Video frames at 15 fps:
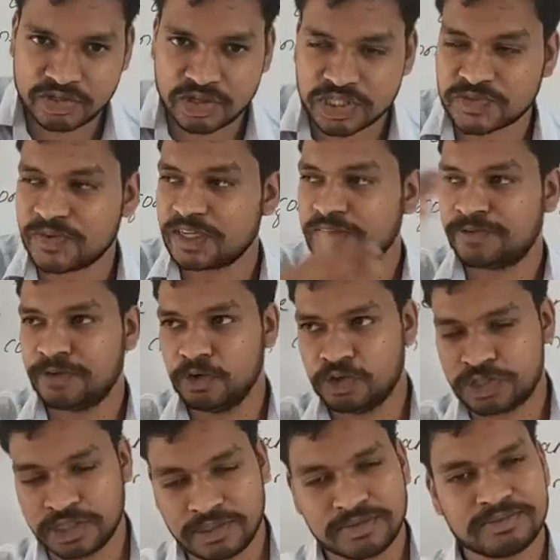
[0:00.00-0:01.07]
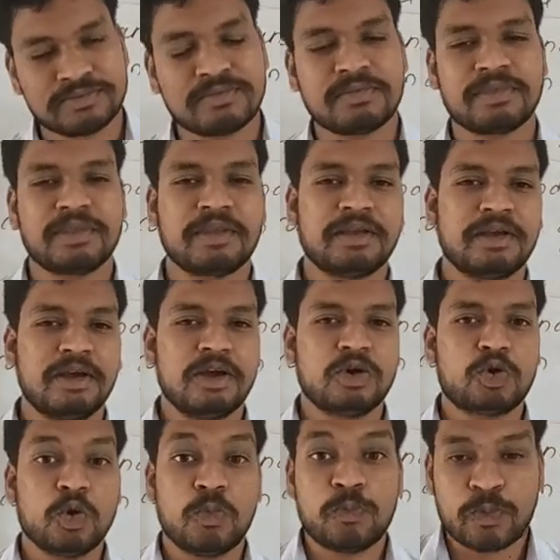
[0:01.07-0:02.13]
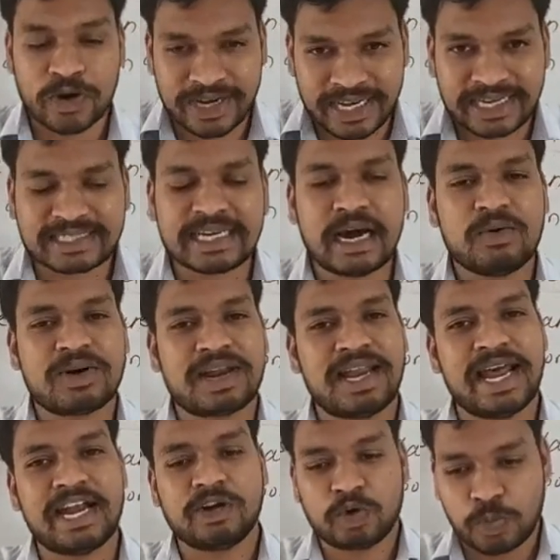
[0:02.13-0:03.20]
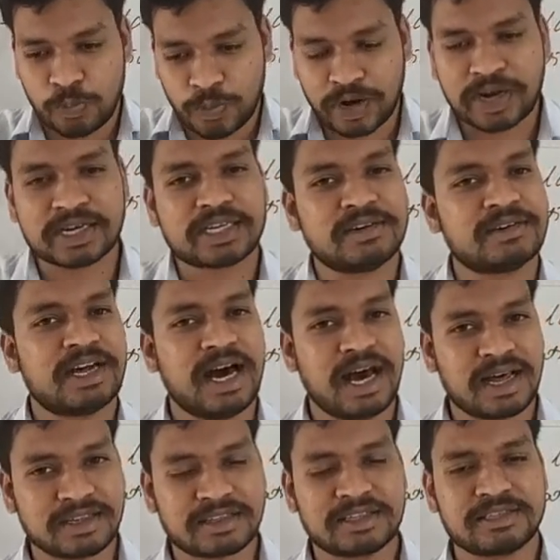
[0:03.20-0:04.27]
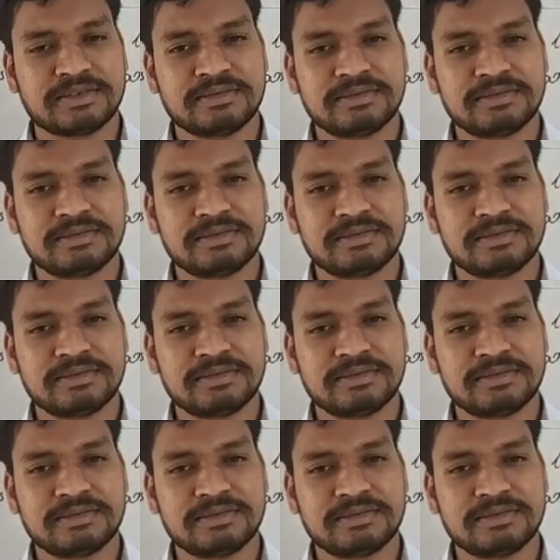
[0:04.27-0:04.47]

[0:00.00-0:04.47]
resource for the future, to protect our land, to protect our earth,